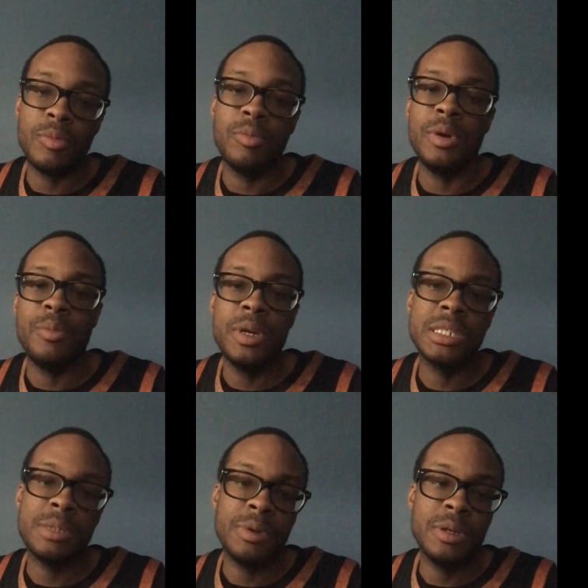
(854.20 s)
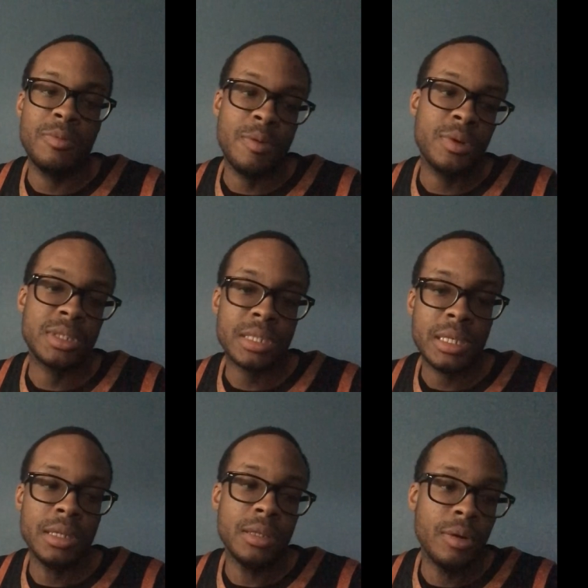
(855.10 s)
we will
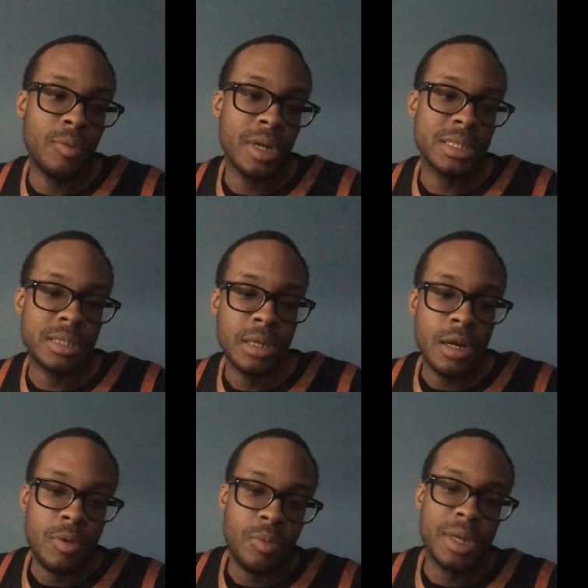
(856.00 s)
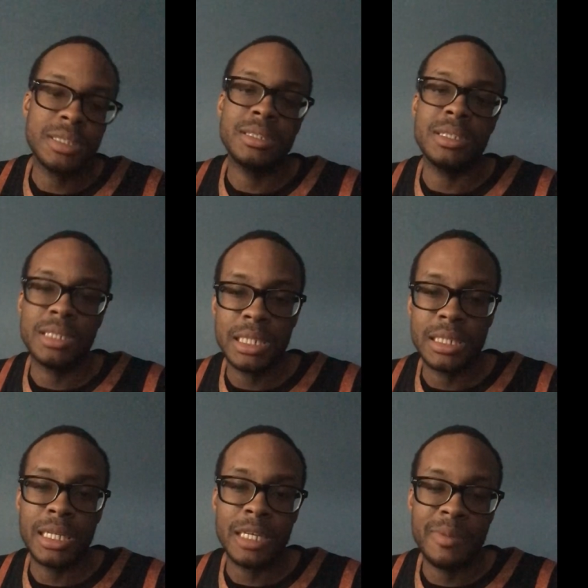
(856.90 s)
see that once the season
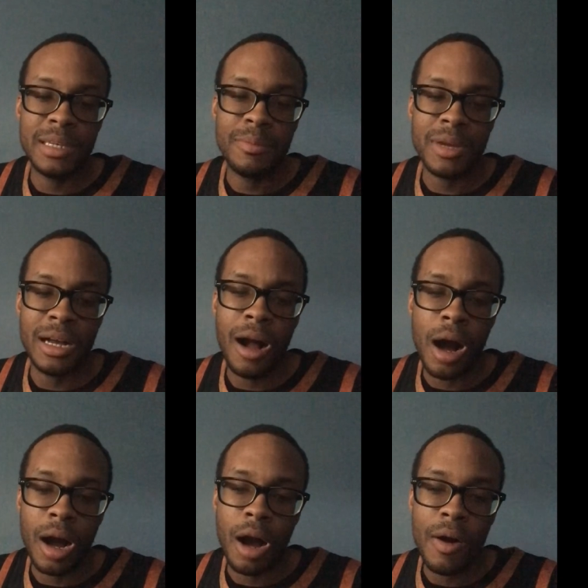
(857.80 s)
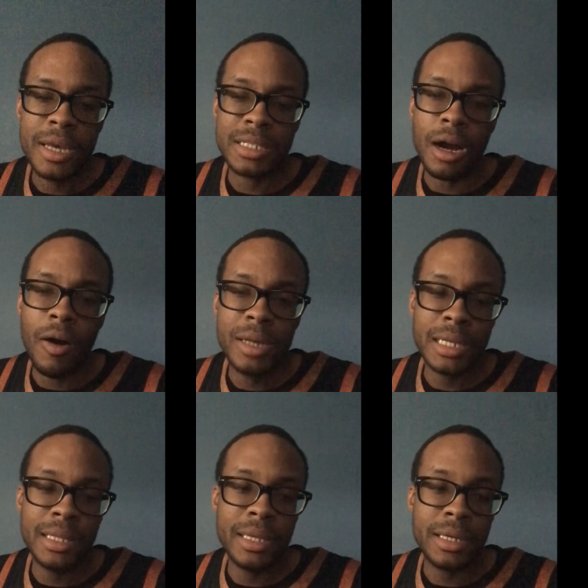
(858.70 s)
hits. Because I always say
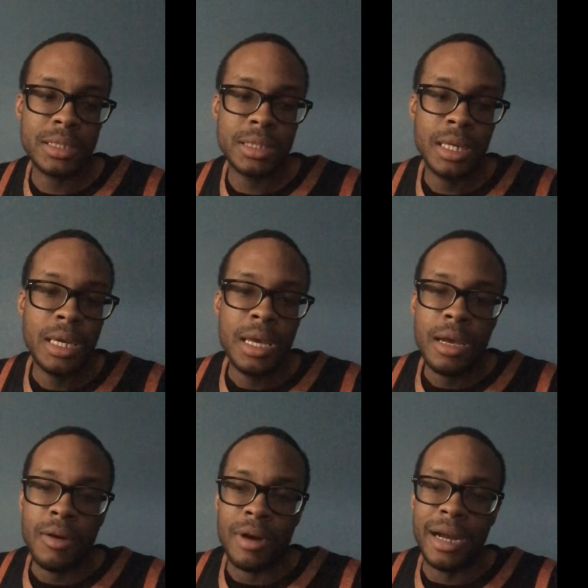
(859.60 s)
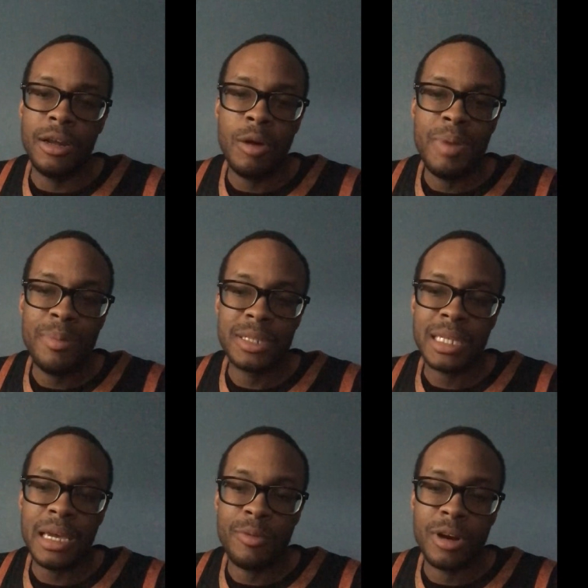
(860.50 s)
this. I know people are
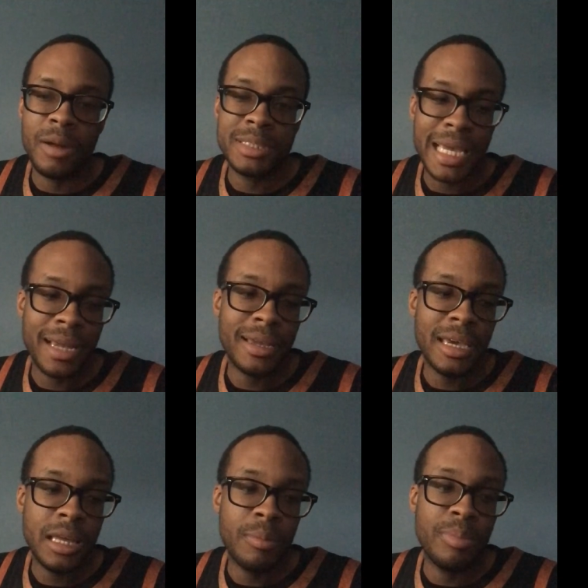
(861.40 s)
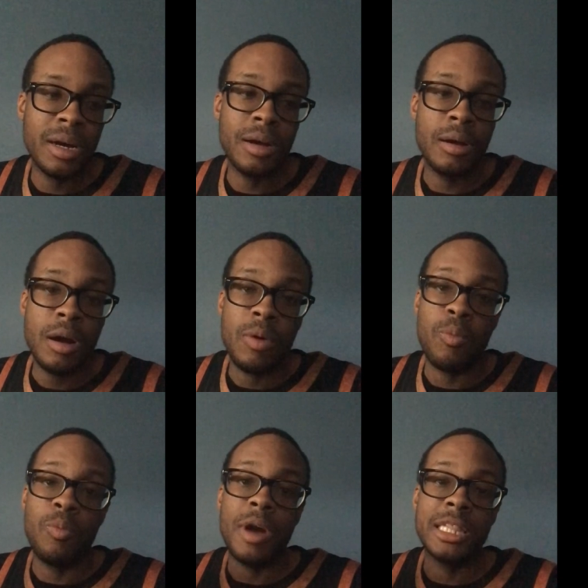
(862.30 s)
saying we're going to tank again, but
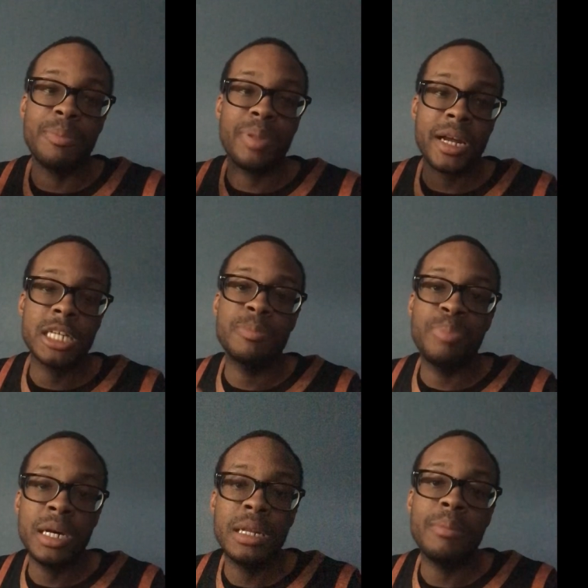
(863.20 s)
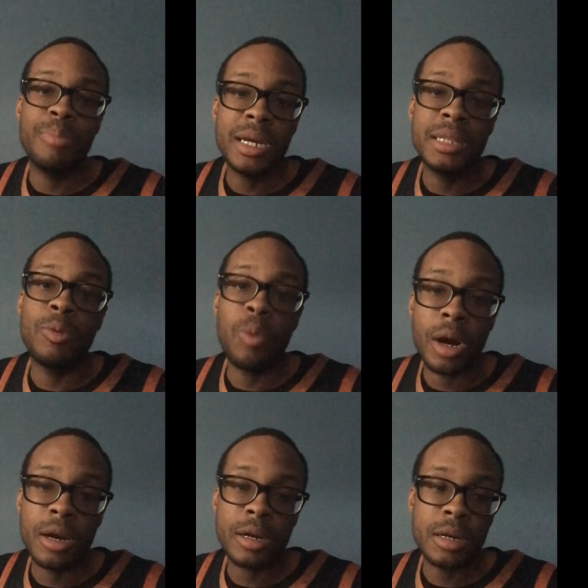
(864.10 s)
if the players put in the
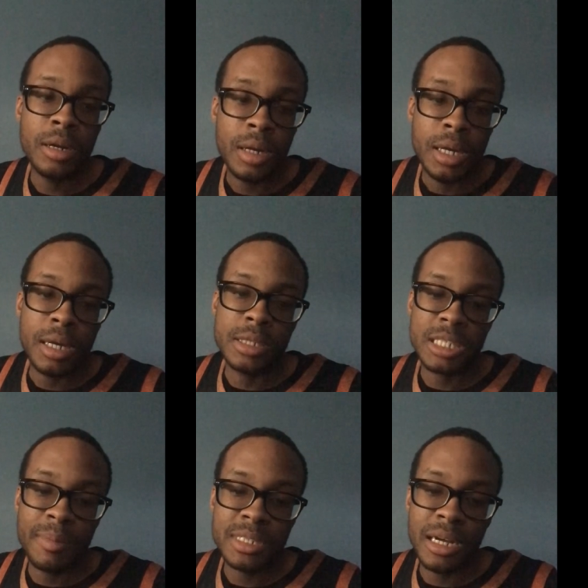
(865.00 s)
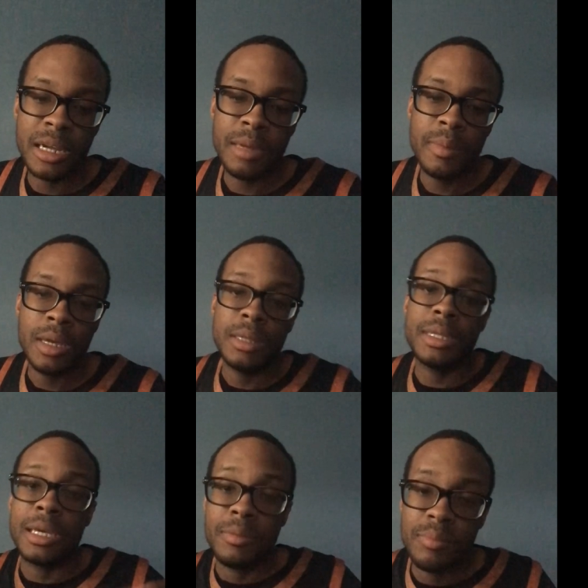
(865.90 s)
work in the summertime,
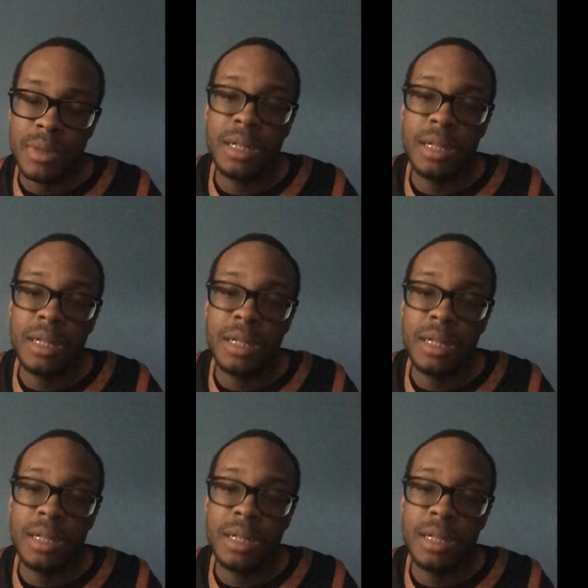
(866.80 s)
then